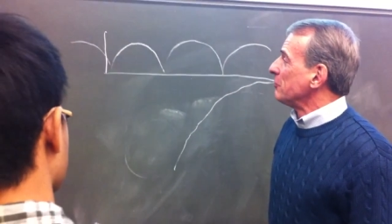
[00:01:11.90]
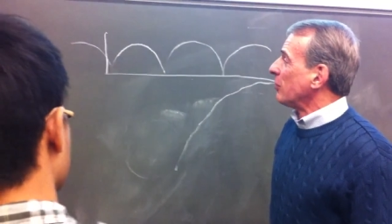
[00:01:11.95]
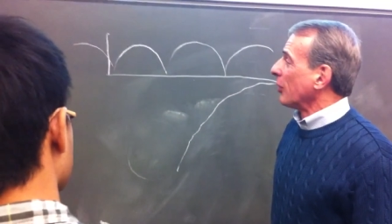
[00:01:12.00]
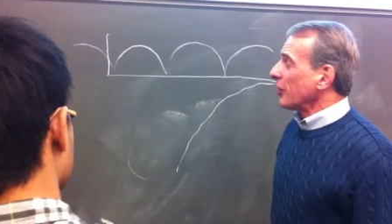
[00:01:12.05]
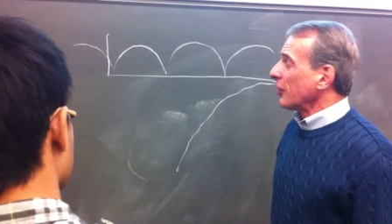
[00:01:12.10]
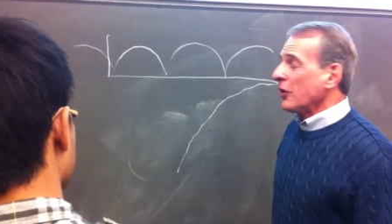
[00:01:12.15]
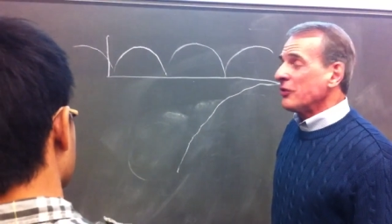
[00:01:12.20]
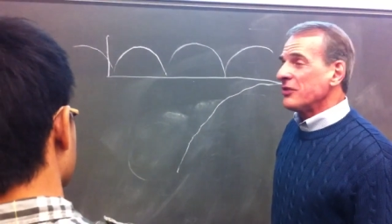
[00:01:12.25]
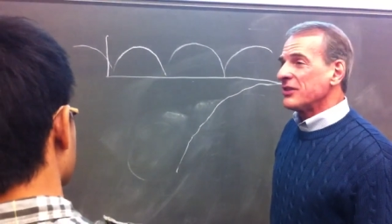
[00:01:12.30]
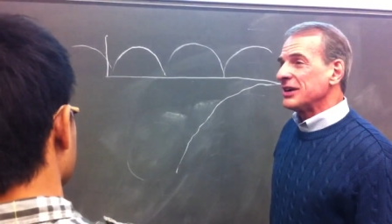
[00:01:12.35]

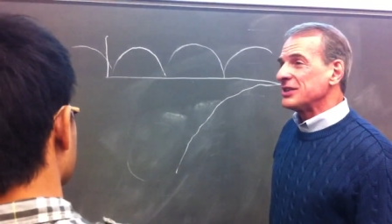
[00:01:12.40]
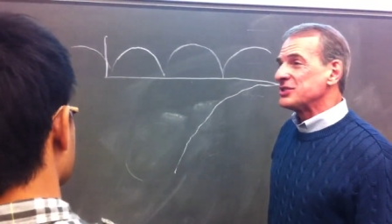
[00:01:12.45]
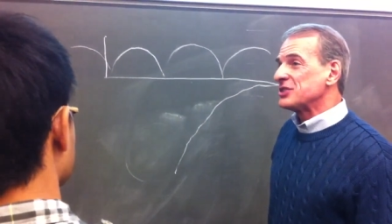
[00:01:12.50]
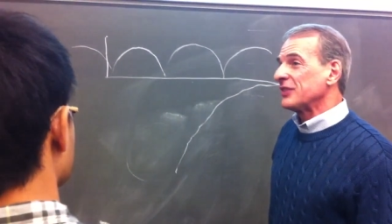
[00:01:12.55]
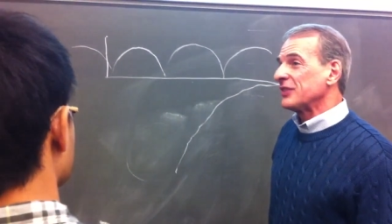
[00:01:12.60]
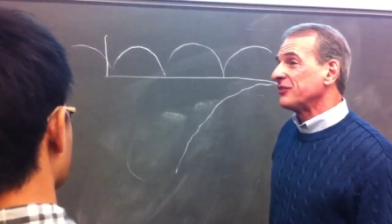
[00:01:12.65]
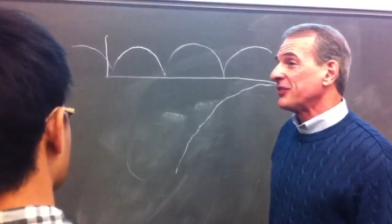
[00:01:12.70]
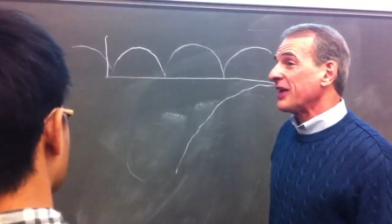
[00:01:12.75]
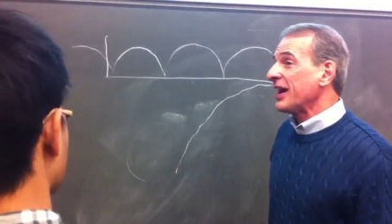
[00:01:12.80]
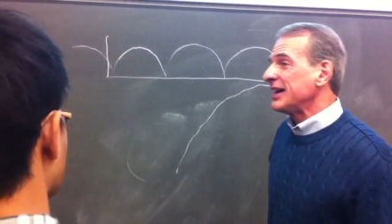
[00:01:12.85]
Moreover, it's
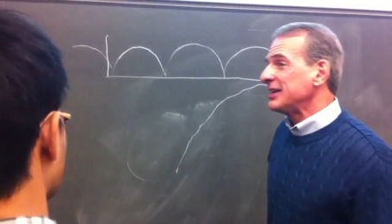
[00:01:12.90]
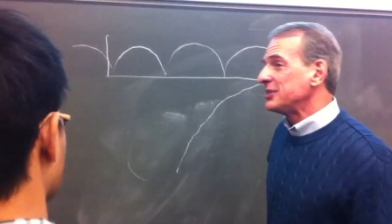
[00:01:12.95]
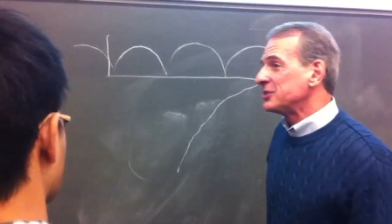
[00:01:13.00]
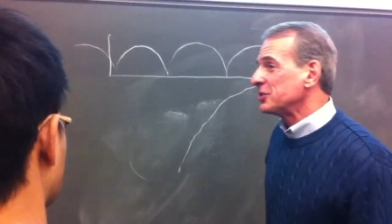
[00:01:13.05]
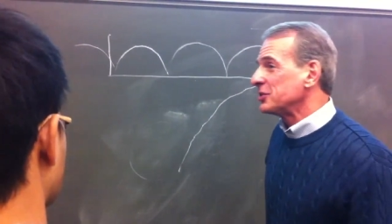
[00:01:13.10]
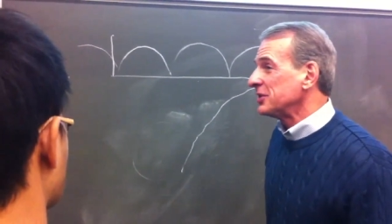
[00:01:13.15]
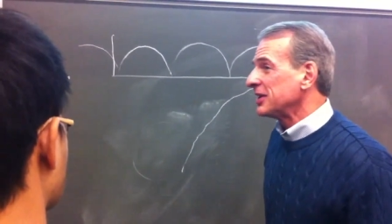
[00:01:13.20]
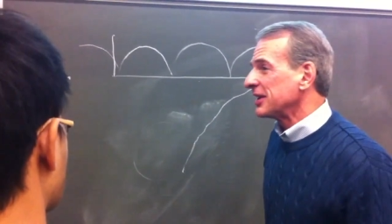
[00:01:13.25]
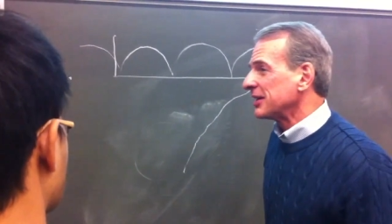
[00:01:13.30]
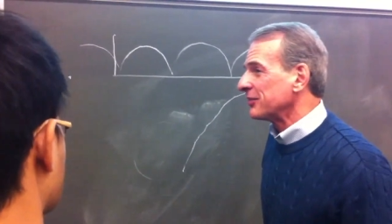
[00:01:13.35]
a
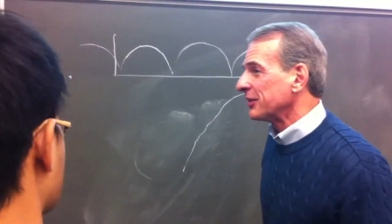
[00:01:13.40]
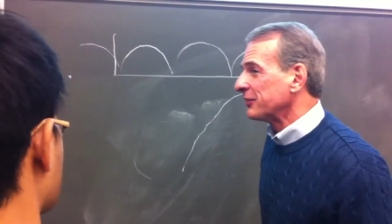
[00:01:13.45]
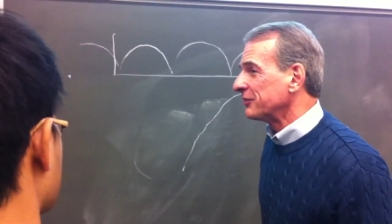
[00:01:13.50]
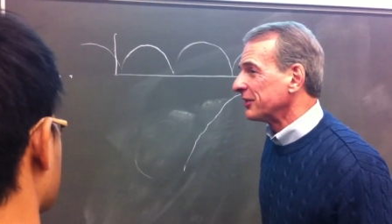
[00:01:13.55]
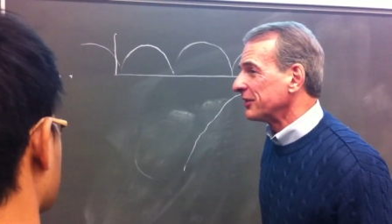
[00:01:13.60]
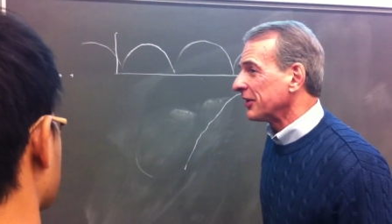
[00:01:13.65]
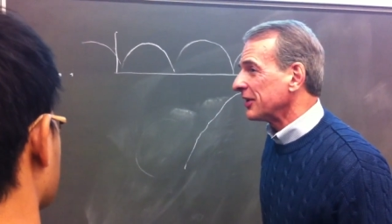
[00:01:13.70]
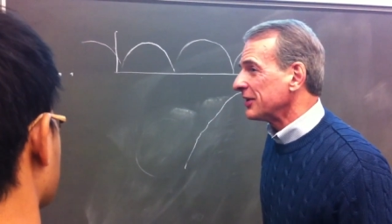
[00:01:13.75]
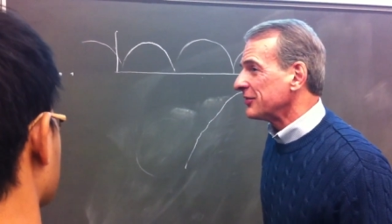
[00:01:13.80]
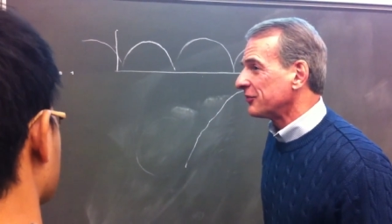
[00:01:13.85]
fine-tuning of a
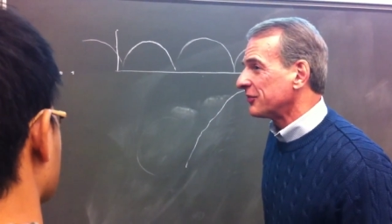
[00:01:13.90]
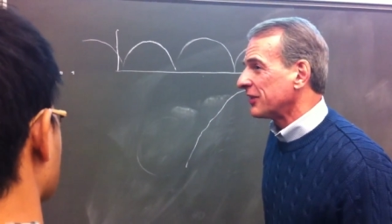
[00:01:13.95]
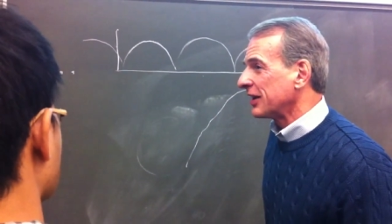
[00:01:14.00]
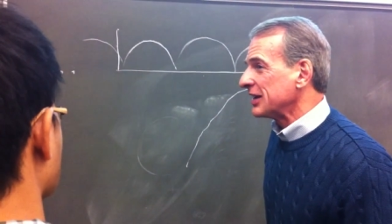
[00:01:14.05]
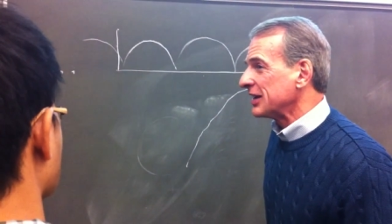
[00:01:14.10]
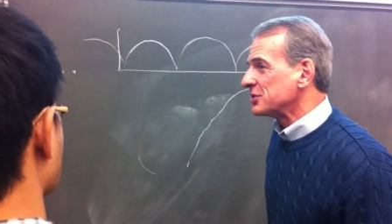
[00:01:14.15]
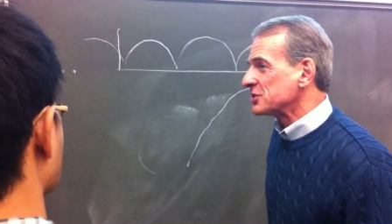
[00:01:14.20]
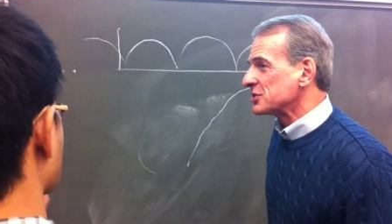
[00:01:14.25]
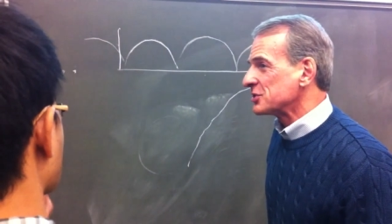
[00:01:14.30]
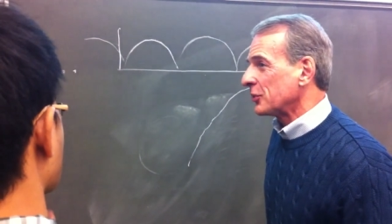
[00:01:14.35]
very
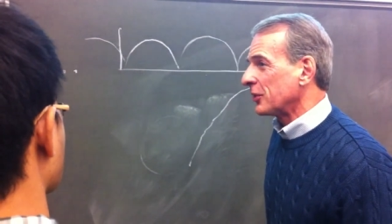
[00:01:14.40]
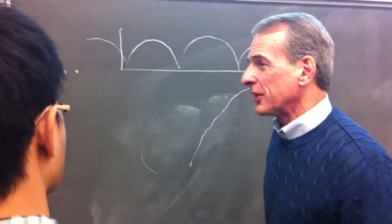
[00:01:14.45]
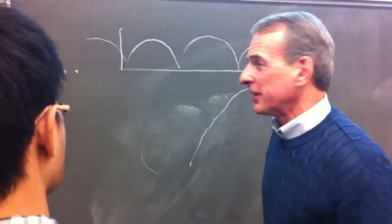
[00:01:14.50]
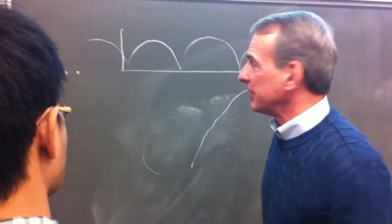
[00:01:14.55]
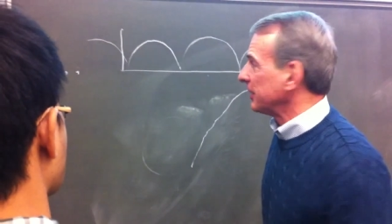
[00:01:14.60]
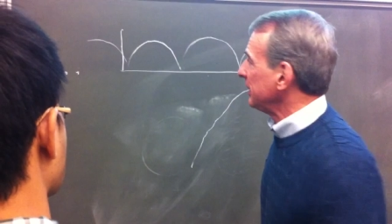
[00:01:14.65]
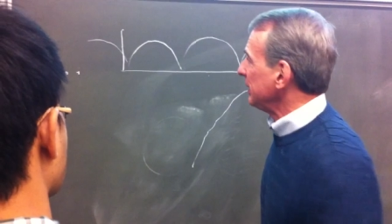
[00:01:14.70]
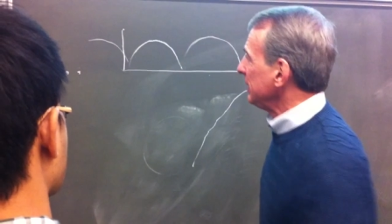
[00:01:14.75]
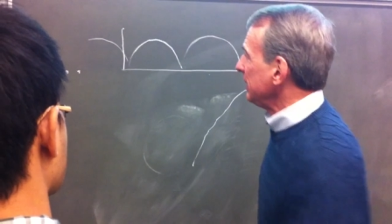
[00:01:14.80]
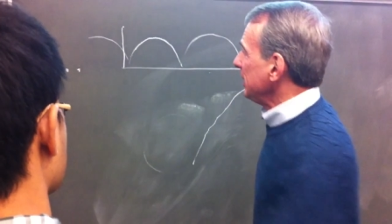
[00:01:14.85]
fine sort,
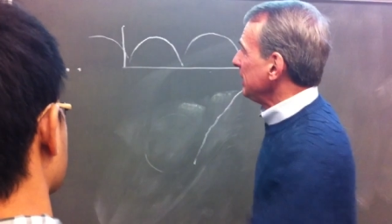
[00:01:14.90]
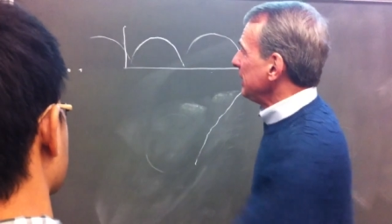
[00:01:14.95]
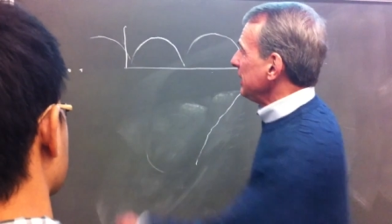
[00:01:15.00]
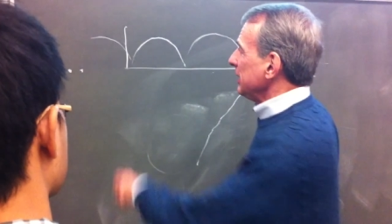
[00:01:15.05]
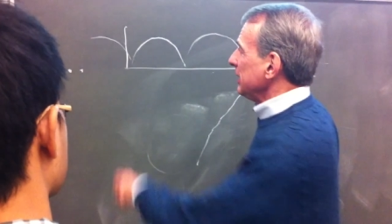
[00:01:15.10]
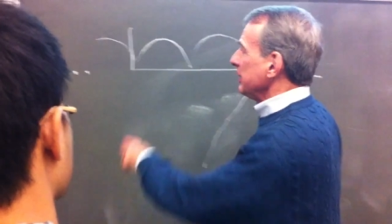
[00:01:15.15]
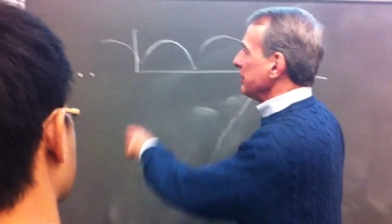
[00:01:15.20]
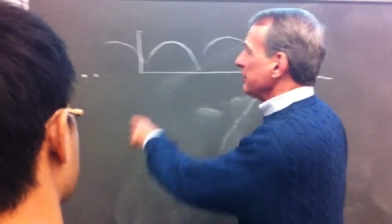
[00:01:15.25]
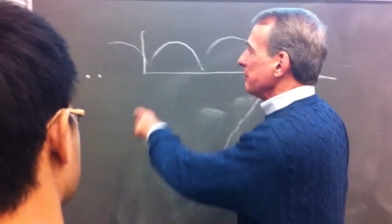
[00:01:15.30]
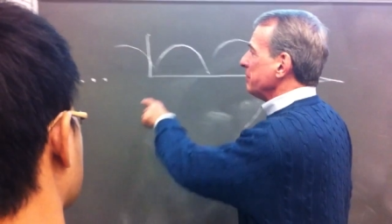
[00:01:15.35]

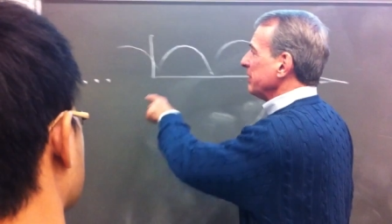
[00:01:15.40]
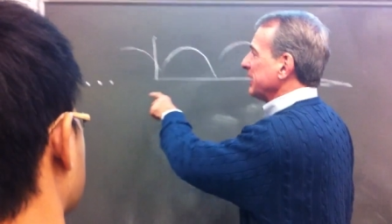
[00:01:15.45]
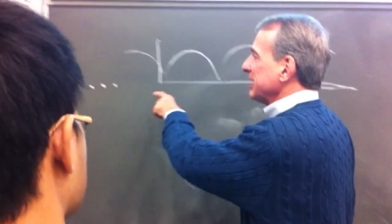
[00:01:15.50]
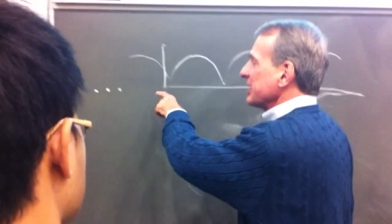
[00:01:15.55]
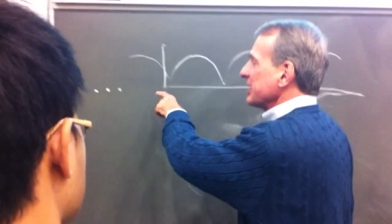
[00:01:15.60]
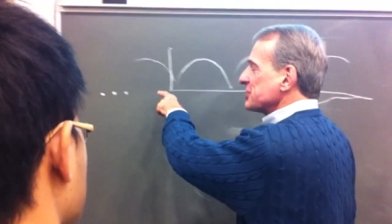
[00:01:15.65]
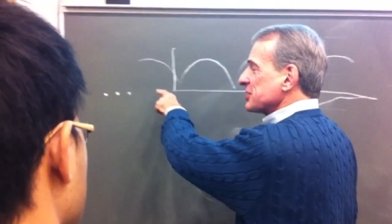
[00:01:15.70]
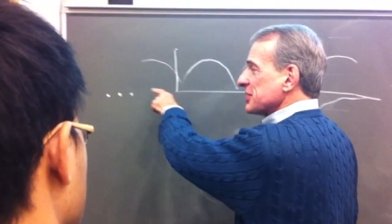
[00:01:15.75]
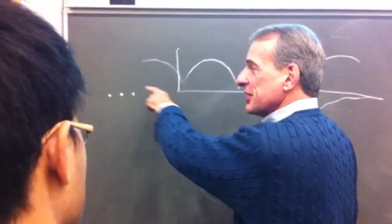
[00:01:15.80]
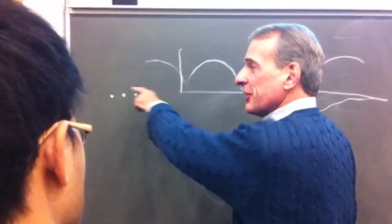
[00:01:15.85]

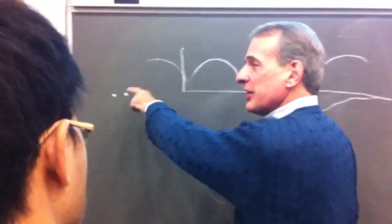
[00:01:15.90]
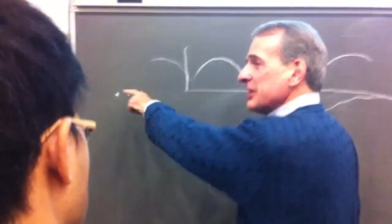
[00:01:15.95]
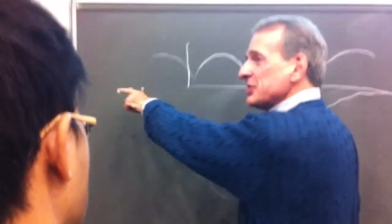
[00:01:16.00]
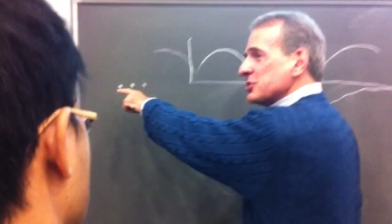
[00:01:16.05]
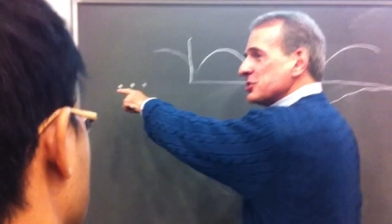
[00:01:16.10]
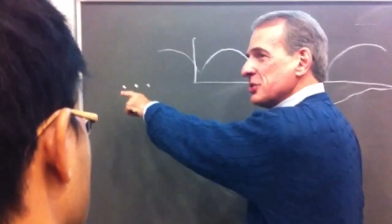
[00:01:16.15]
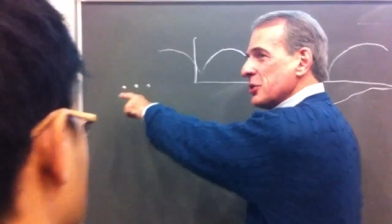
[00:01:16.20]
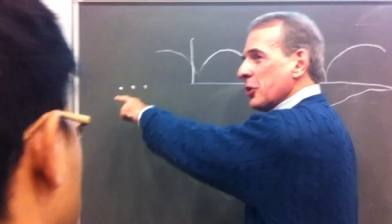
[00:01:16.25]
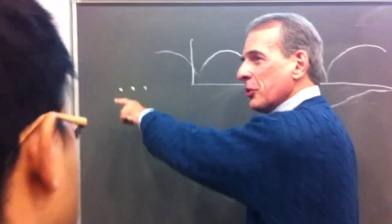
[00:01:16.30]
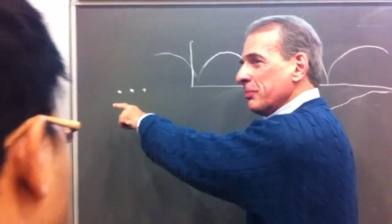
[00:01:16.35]
because there
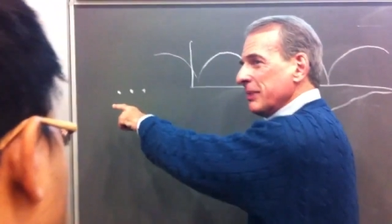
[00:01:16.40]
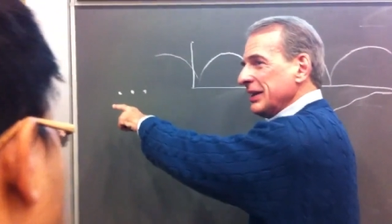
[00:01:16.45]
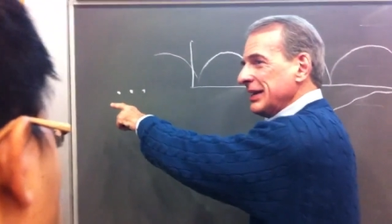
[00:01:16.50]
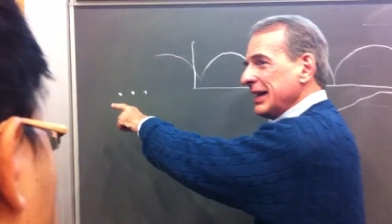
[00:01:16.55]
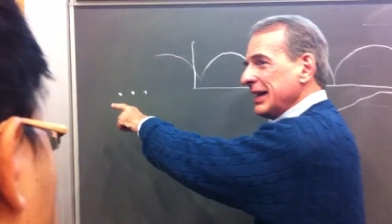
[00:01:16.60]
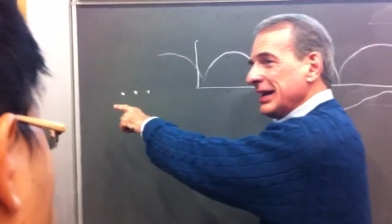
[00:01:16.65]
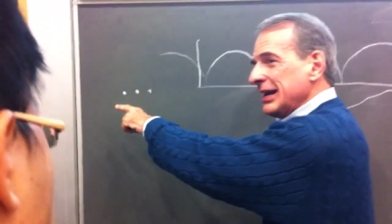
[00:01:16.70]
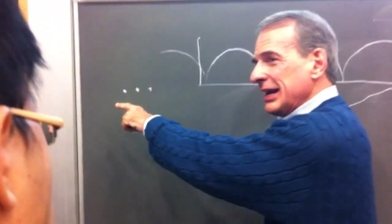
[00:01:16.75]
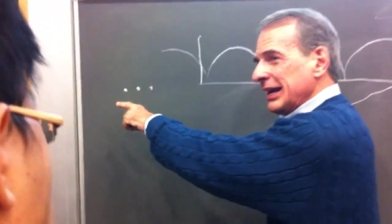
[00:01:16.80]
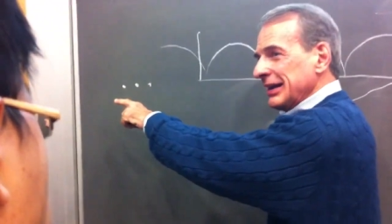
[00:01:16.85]
is no
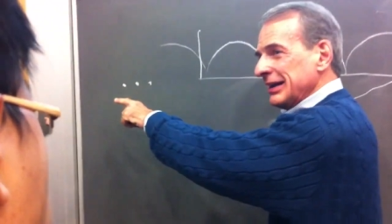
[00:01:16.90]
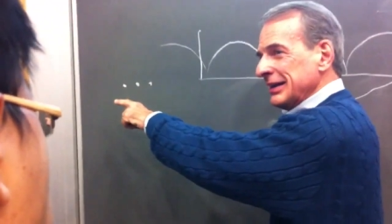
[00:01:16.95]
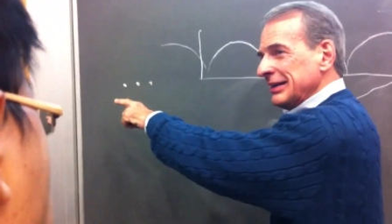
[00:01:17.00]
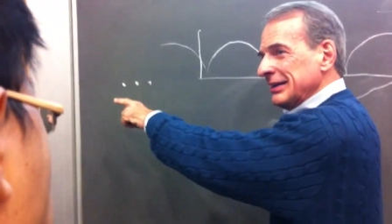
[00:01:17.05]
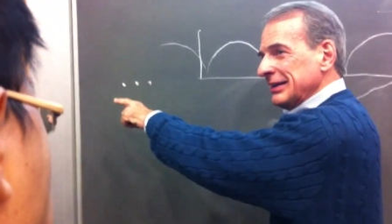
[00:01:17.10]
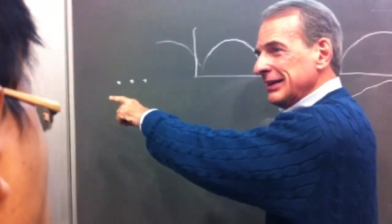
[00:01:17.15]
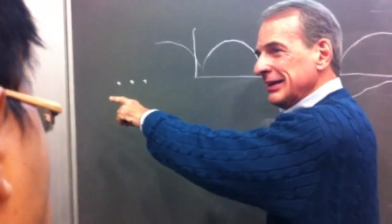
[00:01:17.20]
beginning.